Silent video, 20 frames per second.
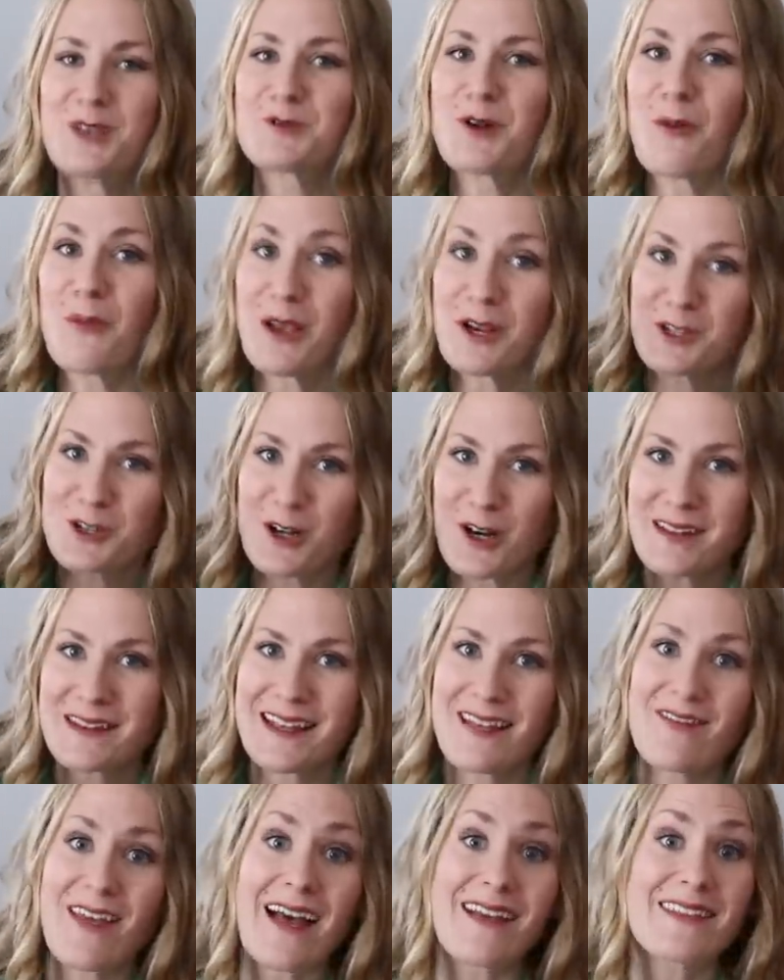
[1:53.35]
So I'll make sure to
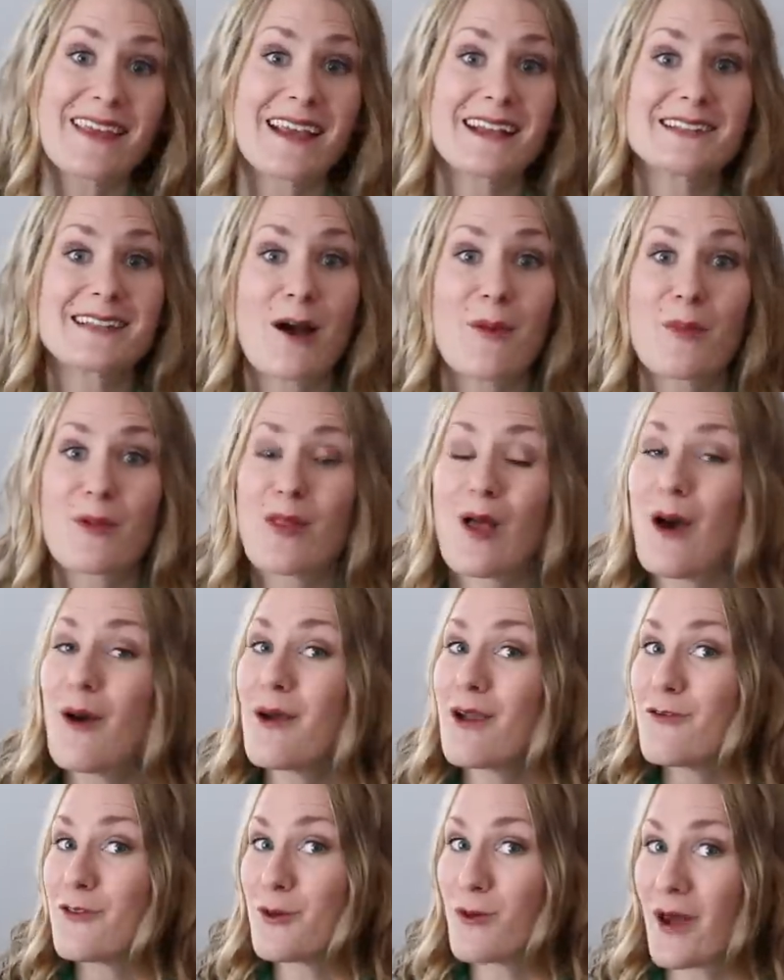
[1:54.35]
leave that link down
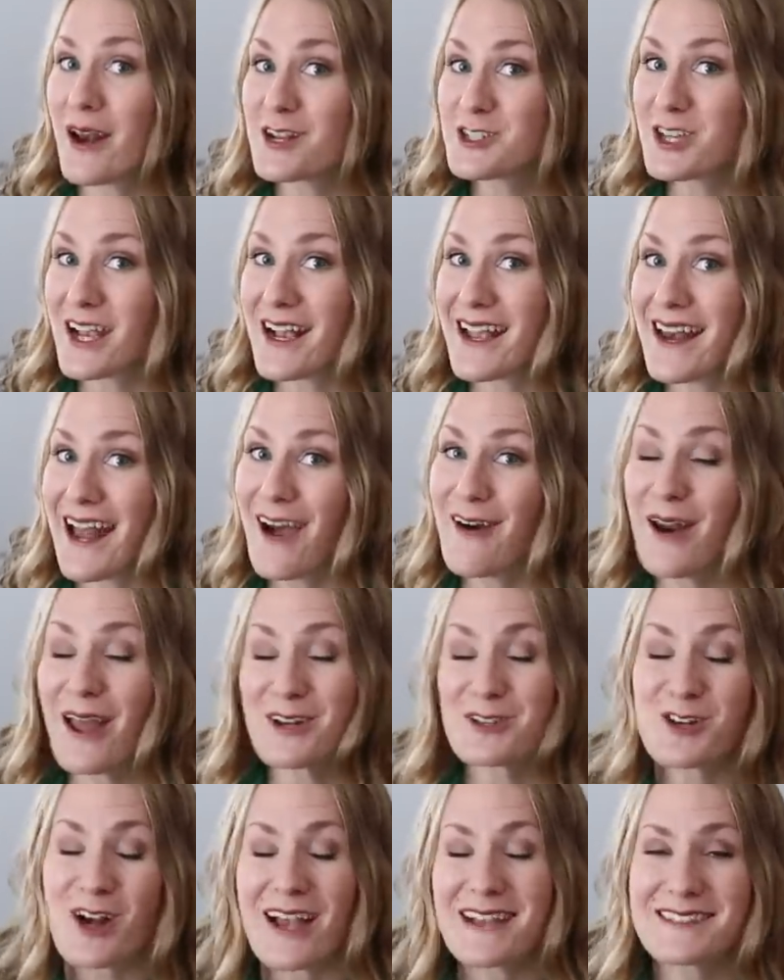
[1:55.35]
below if you wanna check it out
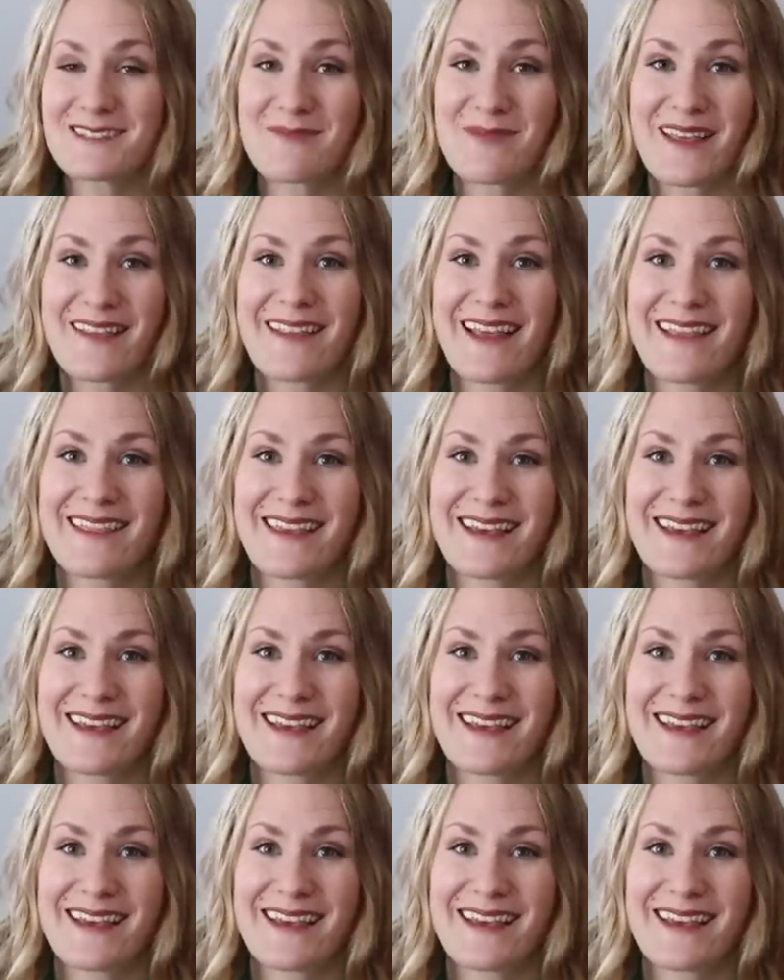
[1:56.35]
and try something like